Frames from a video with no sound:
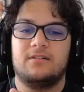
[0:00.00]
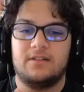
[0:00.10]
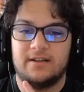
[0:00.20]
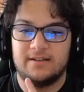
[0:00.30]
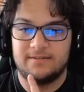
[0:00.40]

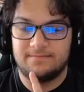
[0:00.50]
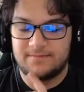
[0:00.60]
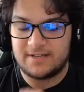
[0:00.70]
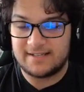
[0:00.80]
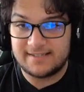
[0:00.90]

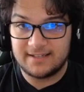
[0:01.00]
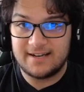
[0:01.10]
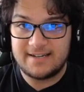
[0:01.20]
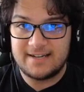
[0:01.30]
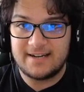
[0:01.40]
Godzilla
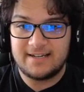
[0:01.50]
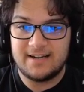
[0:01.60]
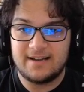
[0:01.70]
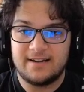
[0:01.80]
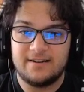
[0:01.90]

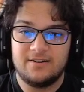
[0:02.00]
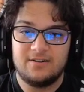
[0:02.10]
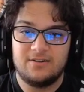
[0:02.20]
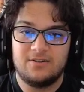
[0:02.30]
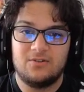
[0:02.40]
1999,
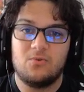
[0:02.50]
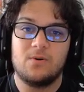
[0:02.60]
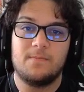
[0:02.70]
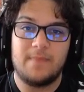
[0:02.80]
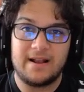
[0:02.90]

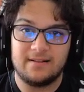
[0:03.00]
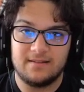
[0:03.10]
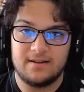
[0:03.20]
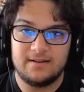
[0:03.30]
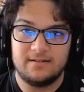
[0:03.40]
or
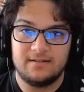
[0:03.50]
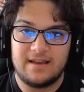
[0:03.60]
Megalon.